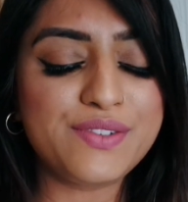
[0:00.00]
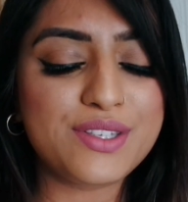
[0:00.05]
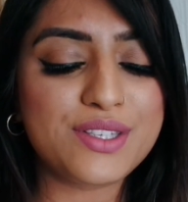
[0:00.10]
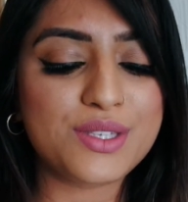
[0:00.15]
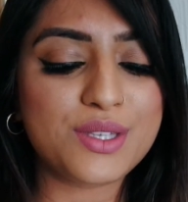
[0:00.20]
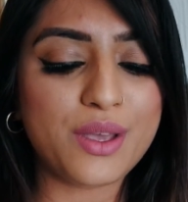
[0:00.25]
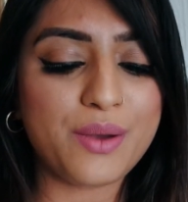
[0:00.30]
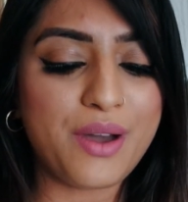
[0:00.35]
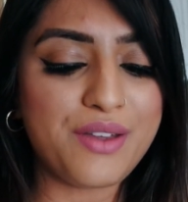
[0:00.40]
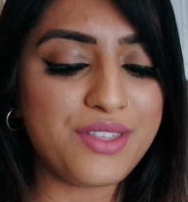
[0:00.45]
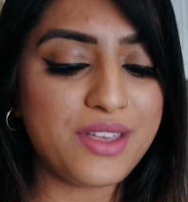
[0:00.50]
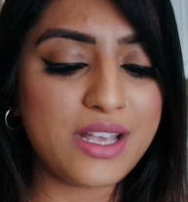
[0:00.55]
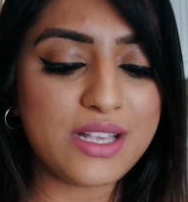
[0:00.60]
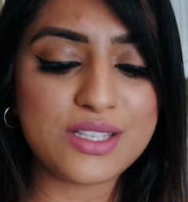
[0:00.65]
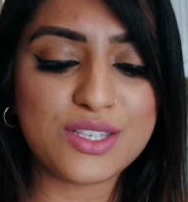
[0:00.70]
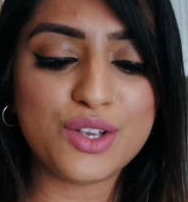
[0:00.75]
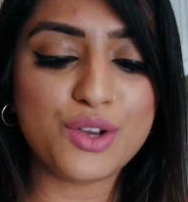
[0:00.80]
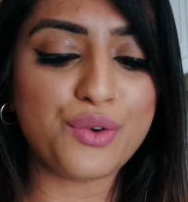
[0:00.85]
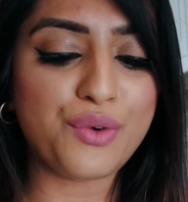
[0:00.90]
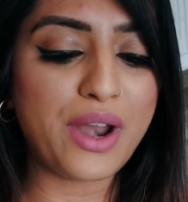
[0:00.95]
So I think
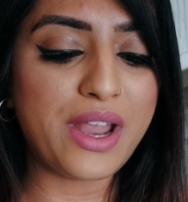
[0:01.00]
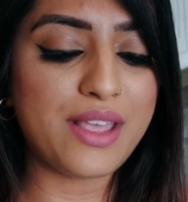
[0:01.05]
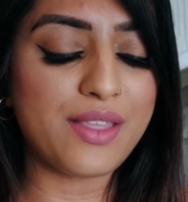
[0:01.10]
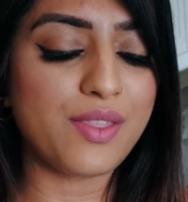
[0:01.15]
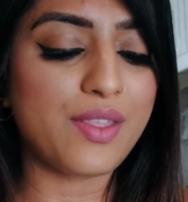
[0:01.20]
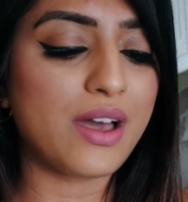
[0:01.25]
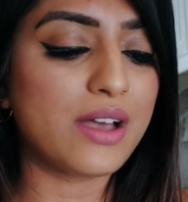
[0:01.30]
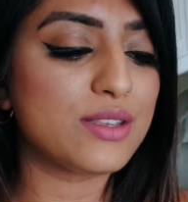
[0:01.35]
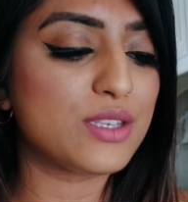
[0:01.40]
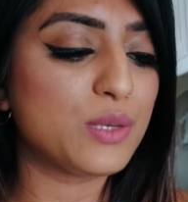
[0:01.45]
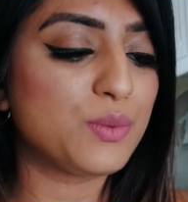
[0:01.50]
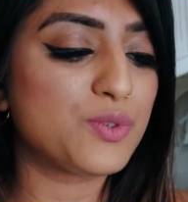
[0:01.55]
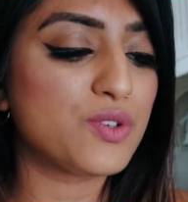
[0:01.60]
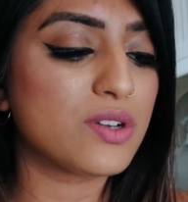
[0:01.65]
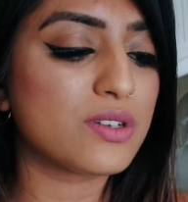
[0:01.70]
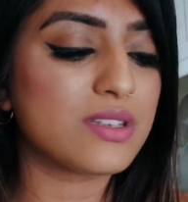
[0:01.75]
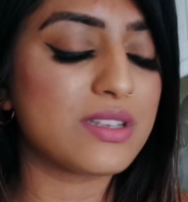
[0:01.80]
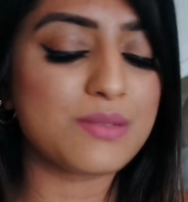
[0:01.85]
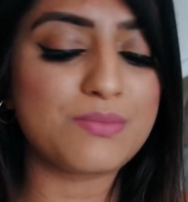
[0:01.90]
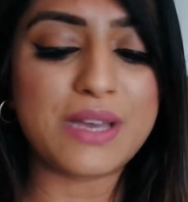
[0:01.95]
it's great that
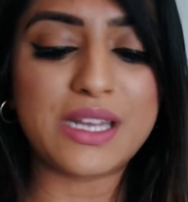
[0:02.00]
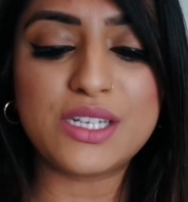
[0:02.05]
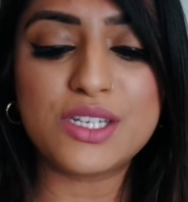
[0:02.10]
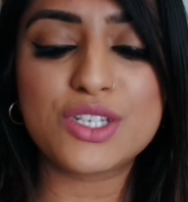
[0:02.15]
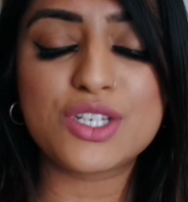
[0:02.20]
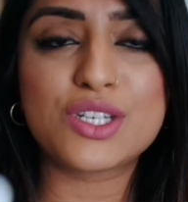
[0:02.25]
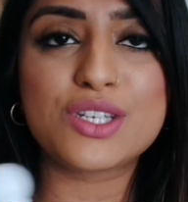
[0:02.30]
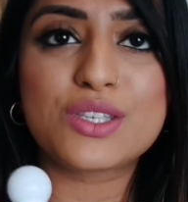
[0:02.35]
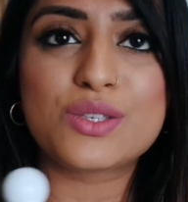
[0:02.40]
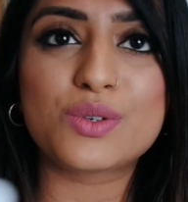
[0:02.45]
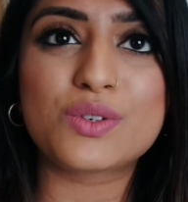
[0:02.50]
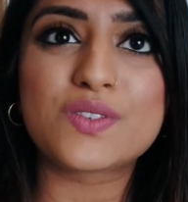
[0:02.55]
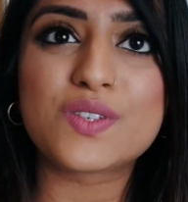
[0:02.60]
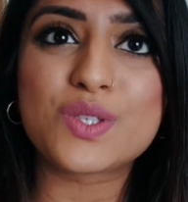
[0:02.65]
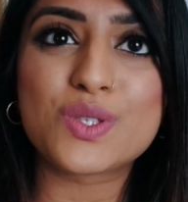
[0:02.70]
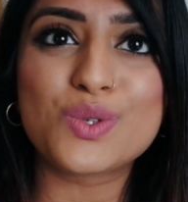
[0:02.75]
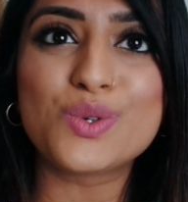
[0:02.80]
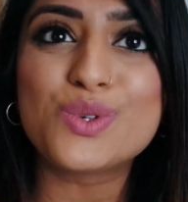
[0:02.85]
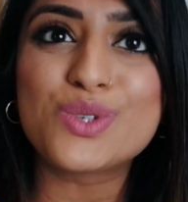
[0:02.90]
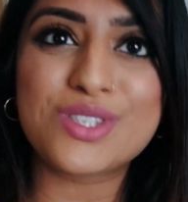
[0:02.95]
Superdrug has managed to sort of
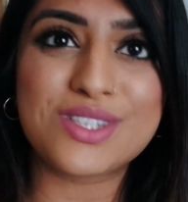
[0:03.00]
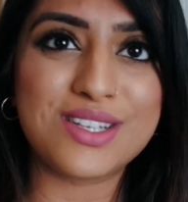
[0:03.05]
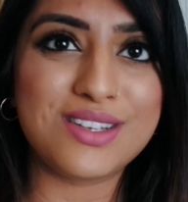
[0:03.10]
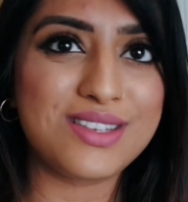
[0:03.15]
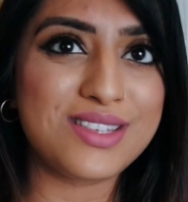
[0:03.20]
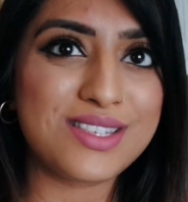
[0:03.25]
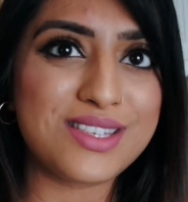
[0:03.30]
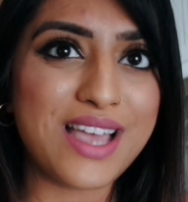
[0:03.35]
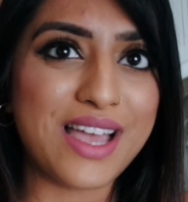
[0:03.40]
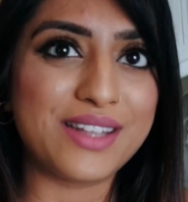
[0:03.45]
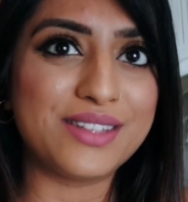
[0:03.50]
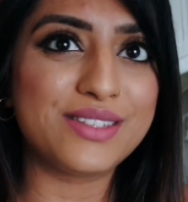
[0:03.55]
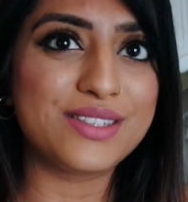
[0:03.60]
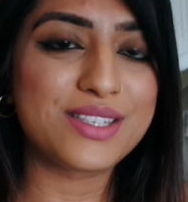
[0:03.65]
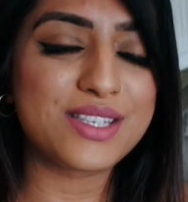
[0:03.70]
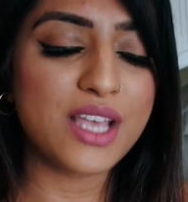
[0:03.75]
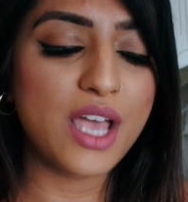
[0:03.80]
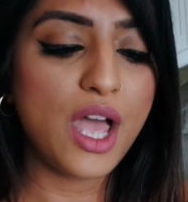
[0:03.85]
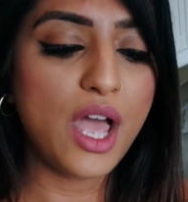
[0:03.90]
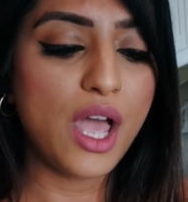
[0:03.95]
source these
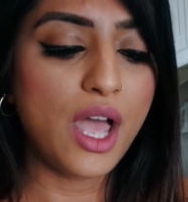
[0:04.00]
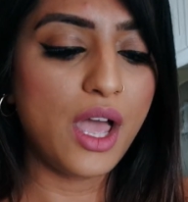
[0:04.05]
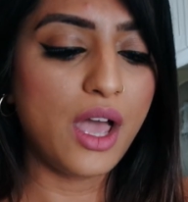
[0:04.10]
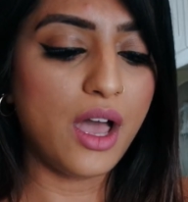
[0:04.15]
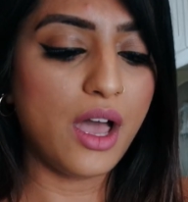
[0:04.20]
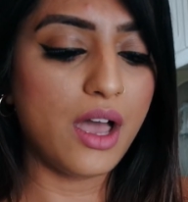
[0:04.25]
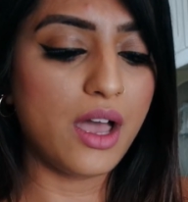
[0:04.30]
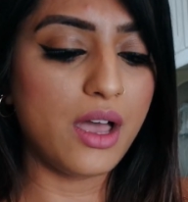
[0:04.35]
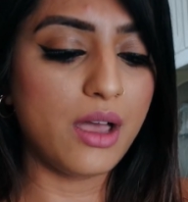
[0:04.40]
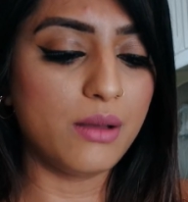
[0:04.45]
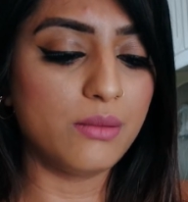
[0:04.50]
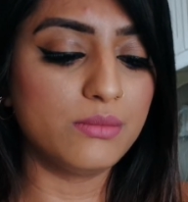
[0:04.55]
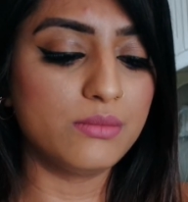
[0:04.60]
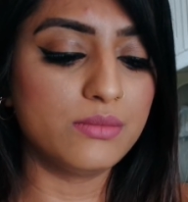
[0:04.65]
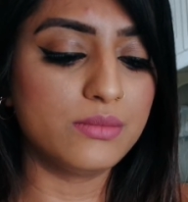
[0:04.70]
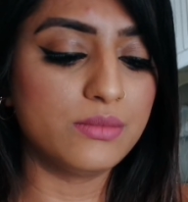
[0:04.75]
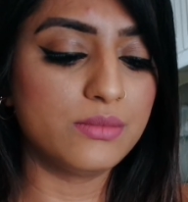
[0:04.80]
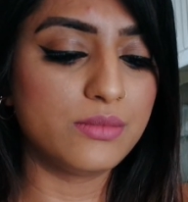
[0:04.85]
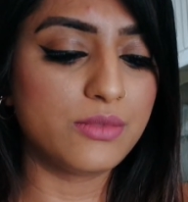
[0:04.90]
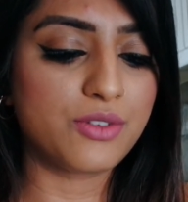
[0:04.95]
scents
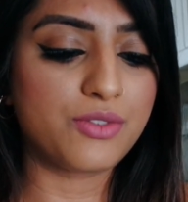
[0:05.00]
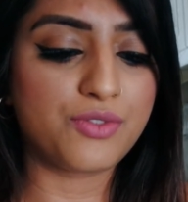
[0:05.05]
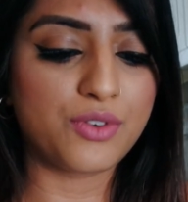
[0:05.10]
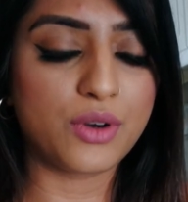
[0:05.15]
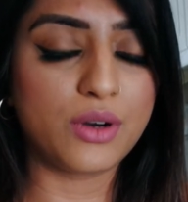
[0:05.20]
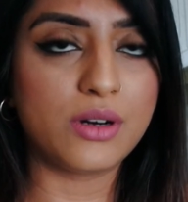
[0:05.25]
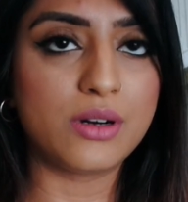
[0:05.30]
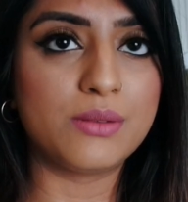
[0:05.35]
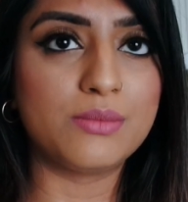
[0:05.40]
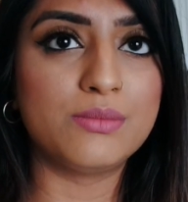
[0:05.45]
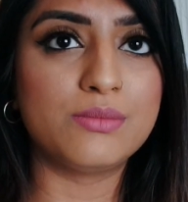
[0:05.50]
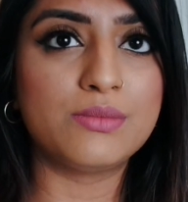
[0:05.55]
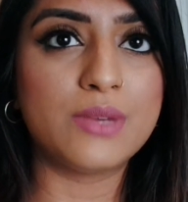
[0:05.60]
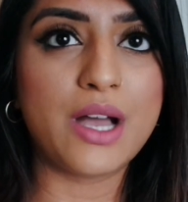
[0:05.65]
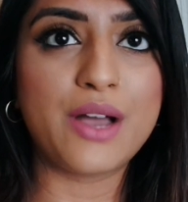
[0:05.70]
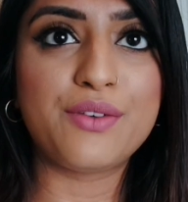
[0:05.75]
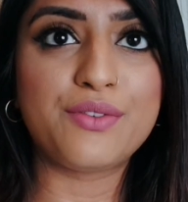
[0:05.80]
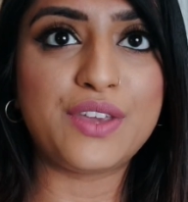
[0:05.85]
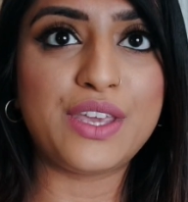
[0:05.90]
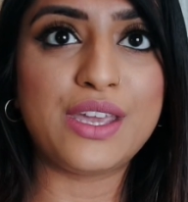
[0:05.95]
from
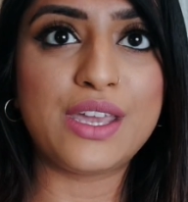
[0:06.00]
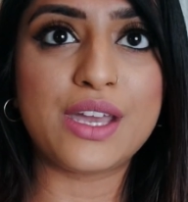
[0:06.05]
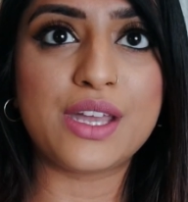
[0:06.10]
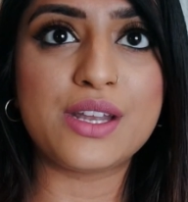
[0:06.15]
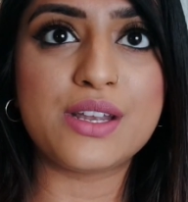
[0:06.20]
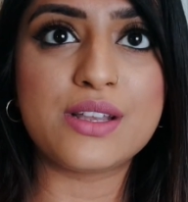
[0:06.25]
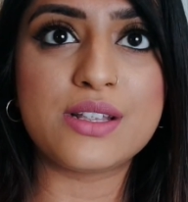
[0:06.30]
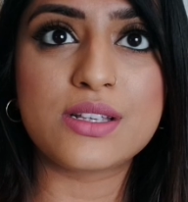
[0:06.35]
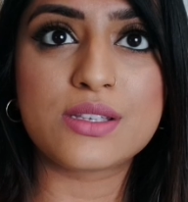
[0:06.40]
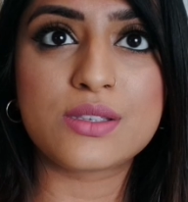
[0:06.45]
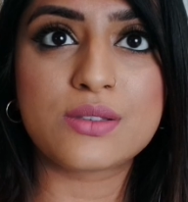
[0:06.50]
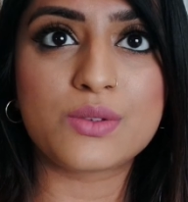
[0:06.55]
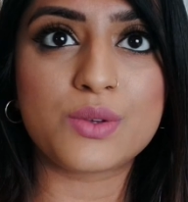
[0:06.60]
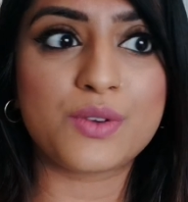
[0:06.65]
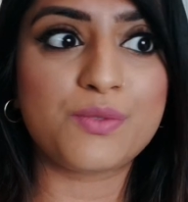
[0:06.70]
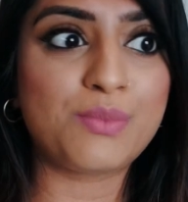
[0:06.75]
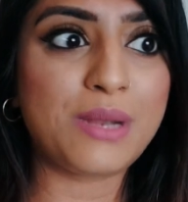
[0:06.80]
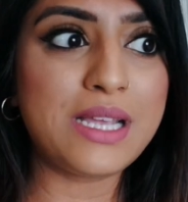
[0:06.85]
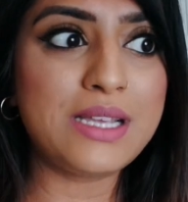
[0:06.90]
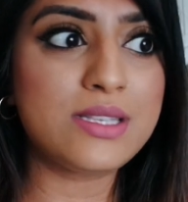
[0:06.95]
vegan sort
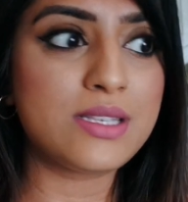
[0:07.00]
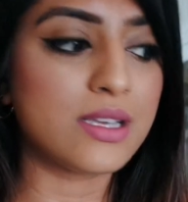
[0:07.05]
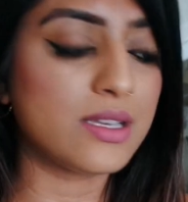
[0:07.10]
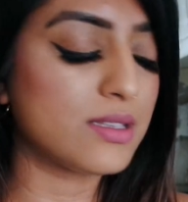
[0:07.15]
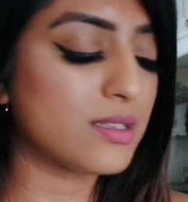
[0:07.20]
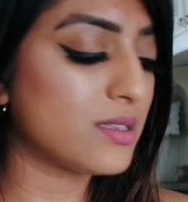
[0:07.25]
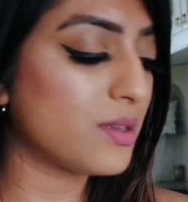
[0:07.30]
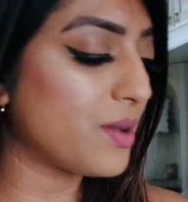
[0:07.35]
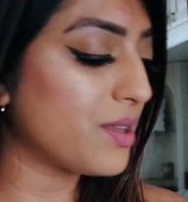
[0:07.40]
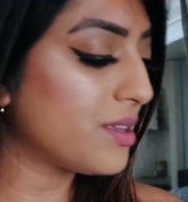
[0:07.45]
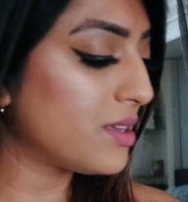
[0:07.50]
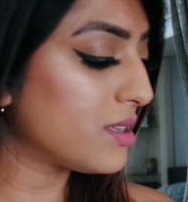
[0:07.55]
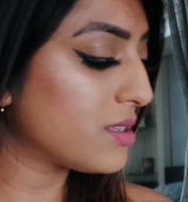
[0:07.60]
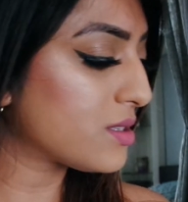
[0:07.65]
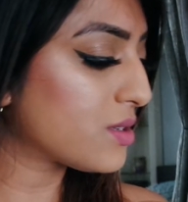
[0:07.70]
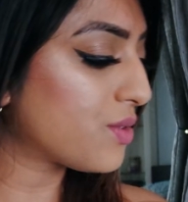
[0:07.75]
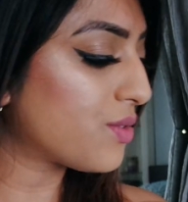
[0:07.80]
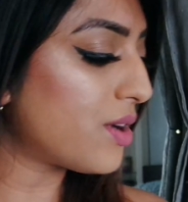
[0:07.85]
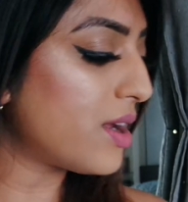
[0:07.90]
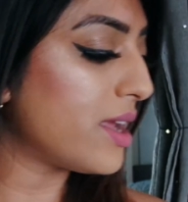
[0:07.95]
of places. So I think
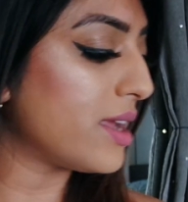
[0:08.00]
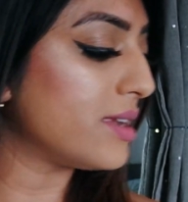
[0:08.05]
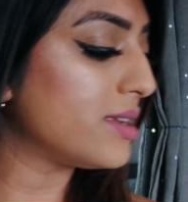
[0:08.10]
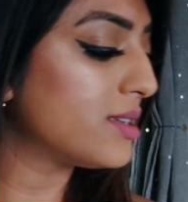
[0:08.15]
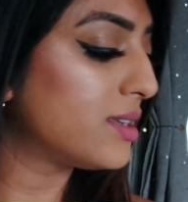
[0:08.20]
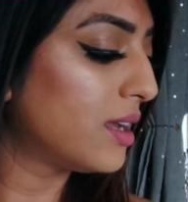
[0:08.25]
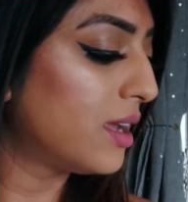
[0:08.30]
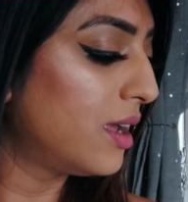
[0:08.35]
it's great.